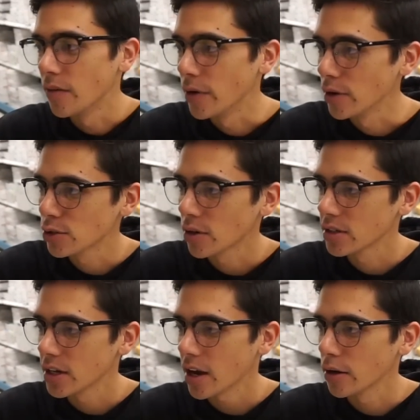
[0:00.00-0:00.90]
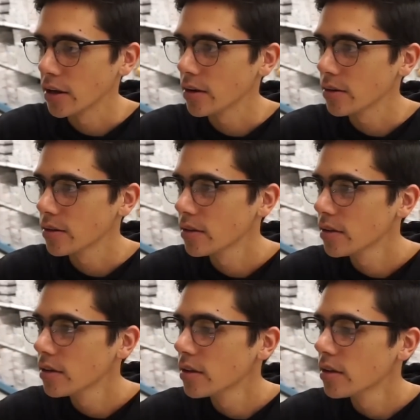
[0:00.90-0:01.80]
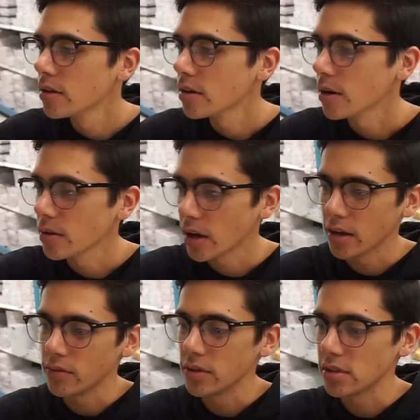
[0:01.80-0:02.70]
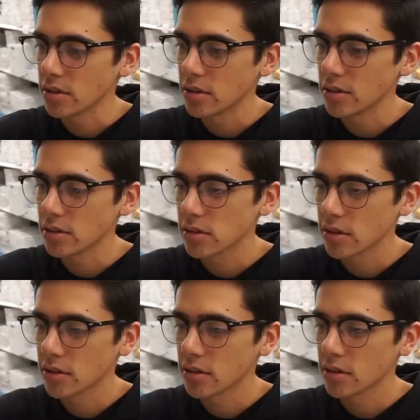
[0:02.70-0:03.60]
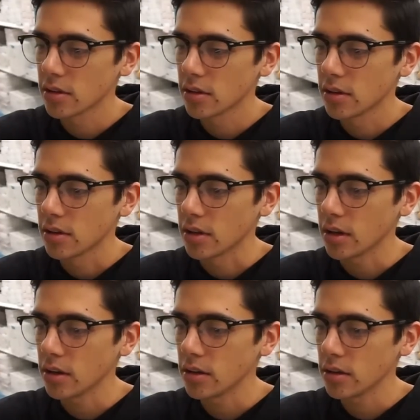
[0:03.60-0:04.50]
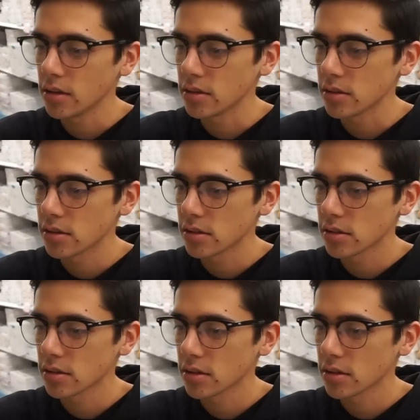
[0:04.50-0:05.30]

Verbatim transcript: a very strong attacker now. Where are the IVs on this? Nice.